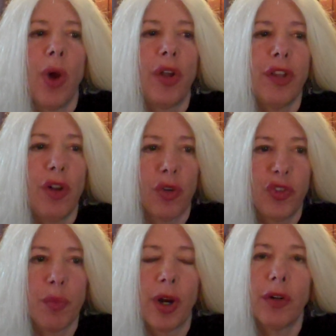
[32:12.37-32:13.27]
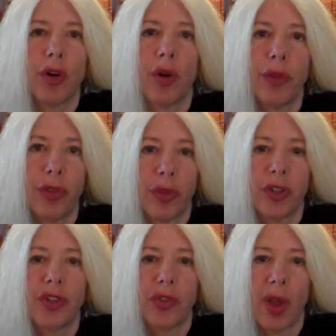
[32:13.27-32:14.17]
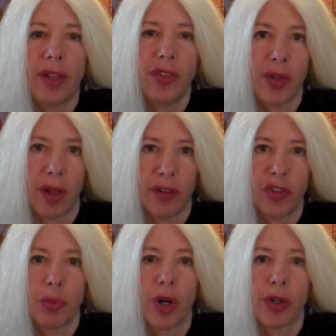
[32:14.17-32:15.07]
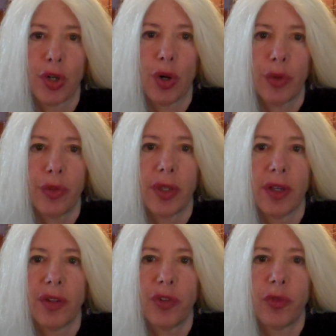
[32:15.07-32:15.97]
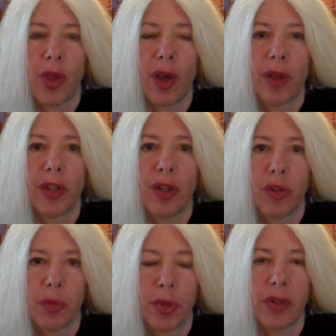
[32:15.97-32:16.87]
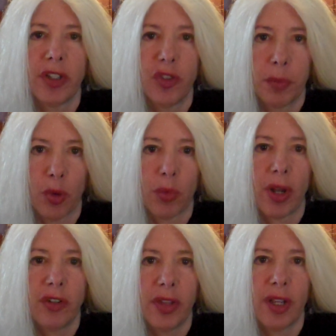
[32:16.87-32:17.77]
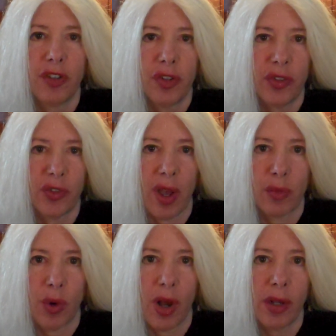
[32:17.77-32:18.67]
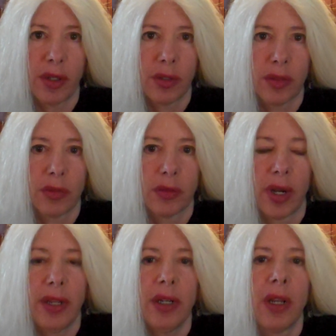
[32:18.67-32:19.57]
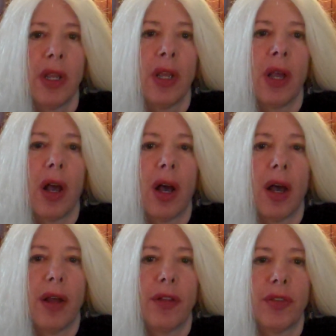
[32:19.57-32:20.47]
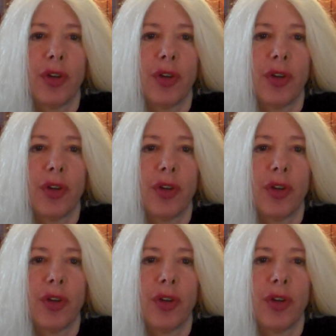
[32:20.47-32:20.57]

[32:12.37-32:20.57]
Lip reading: Well, smart growth, the design style of smart growth is, the building is built right to the edge of the sidewalk, right? Yep.